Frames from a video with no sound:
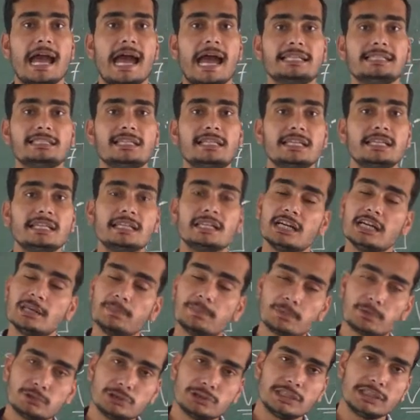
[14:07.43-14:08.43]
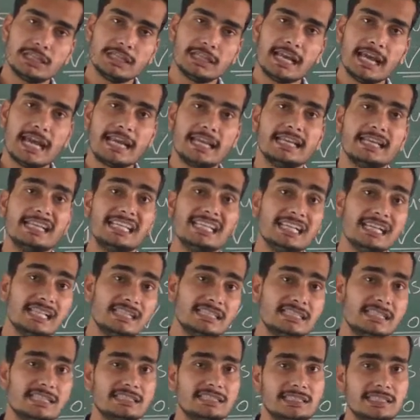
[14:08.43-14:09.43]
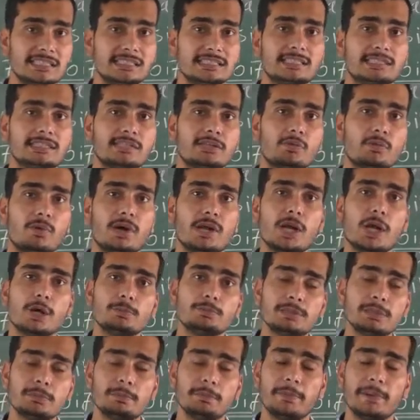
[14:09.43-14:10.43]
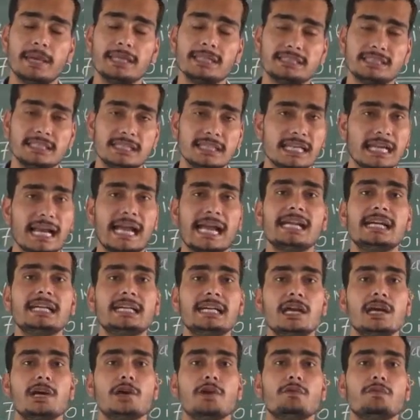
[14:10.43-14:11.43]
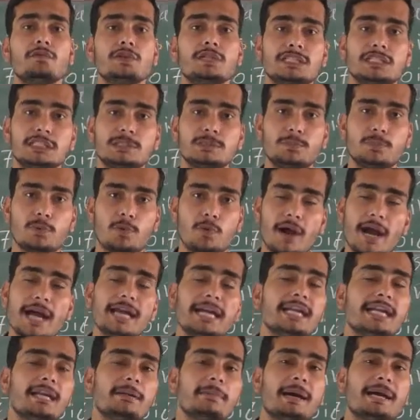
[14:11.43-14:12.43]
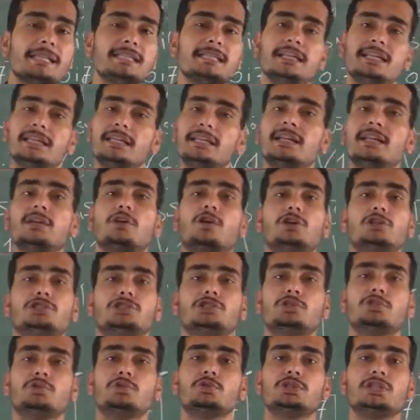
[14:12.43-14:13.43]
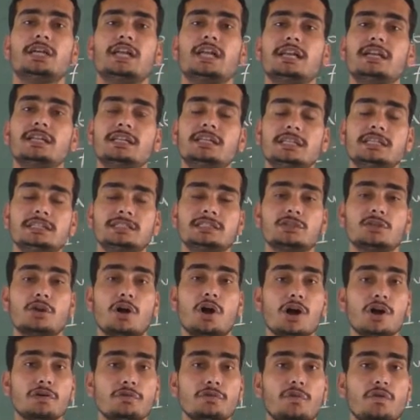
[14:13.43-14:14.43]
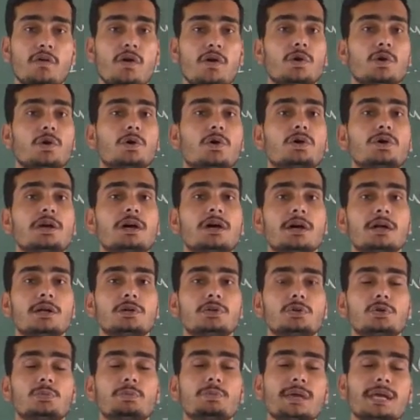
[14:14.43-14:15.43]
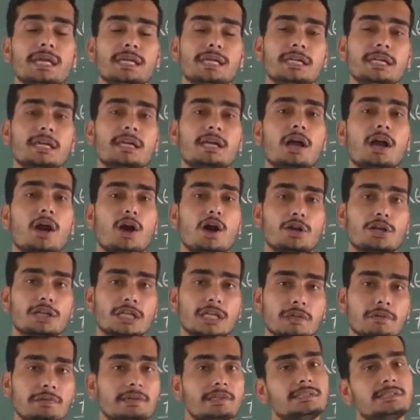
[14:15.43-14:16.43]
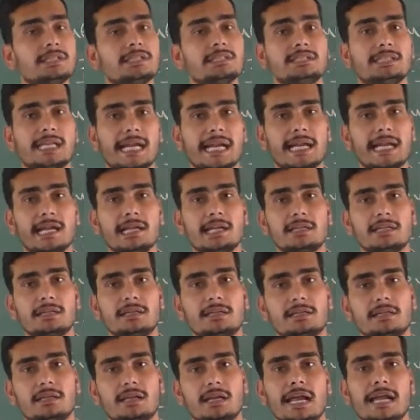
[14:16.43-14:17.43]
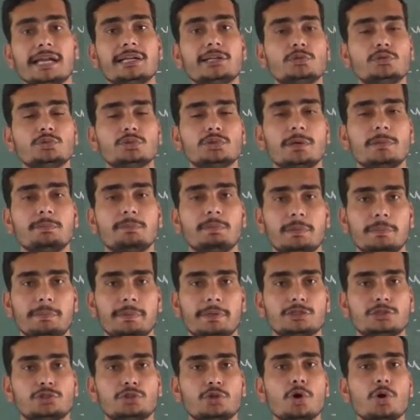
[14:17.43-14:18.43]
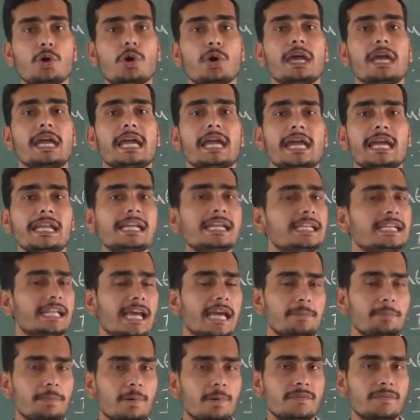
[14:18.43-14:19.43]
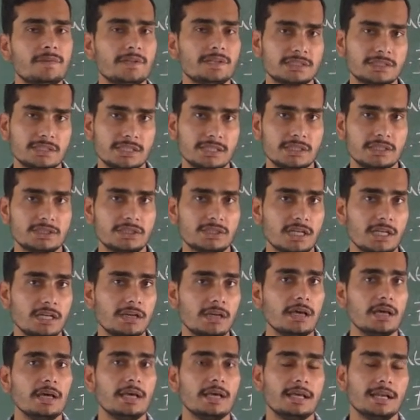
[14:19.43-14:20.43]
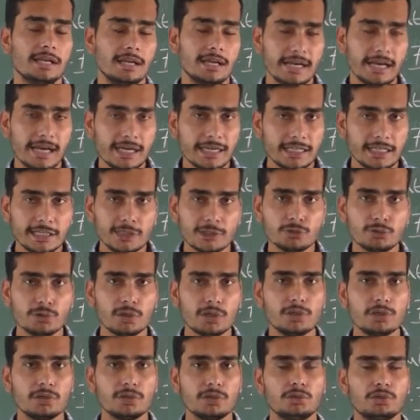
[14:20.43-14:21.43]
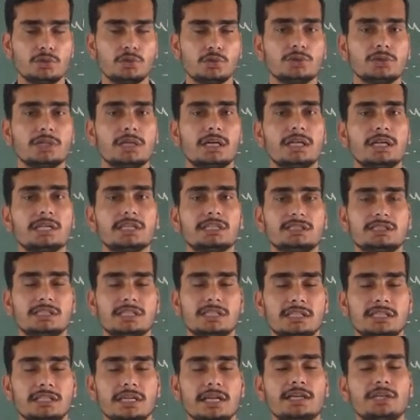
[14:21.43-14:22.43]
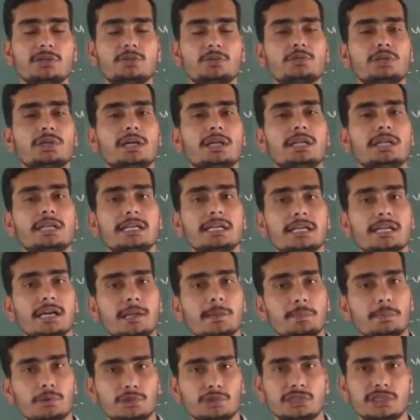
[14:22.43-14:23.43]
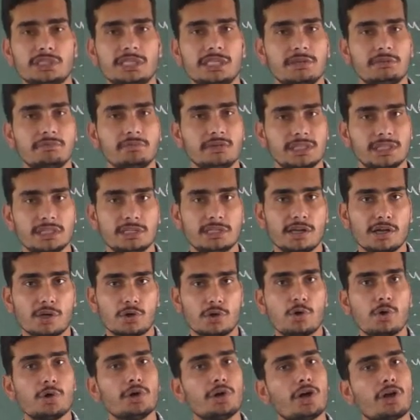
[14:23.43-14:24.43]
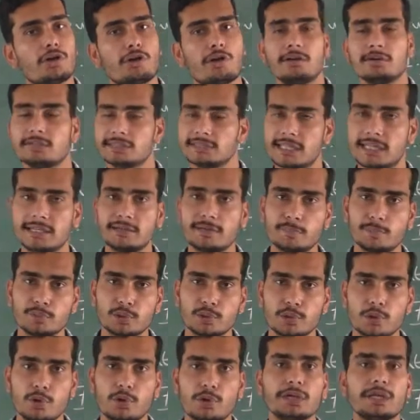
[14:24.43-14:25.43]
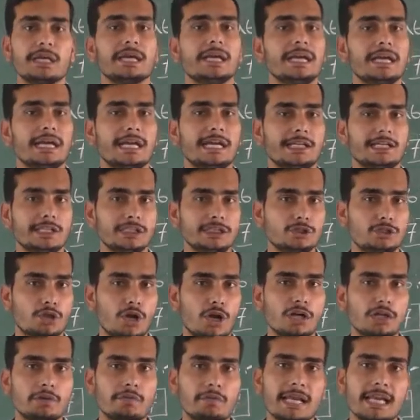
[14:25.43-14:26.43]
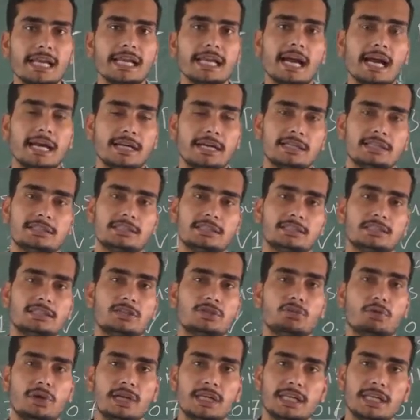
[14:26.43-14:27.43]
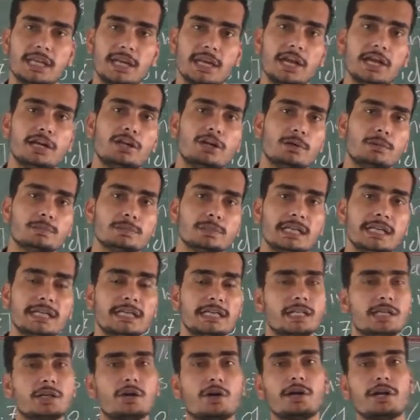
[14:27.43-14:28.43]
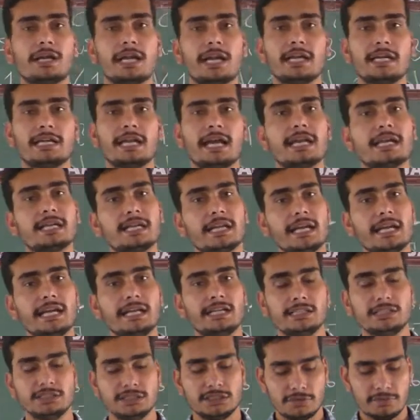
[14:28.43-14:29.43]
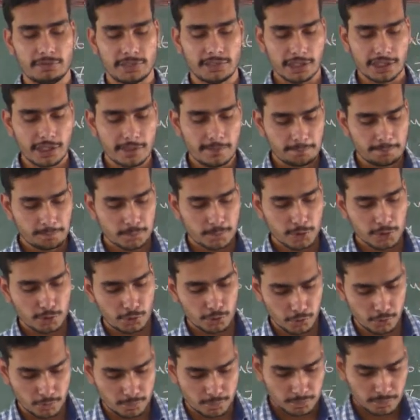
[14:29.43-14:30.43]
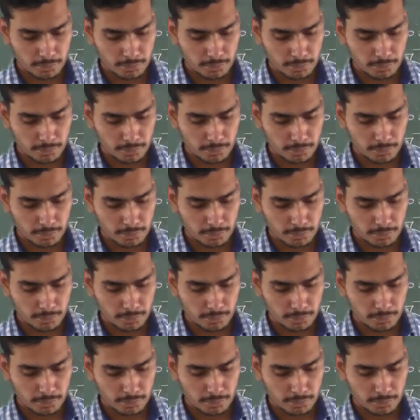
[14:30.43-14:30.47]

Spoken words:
And the legal proceeding and legal justice is the one of the basic right which is provided by the Indian Constitution, and it is not followed to making or giving such right to the people. So any type of restriction relating to the restricted to the legal proceeding within the court or outside of the court, it is not valid under section 28 of the Indian Contract Act 1872.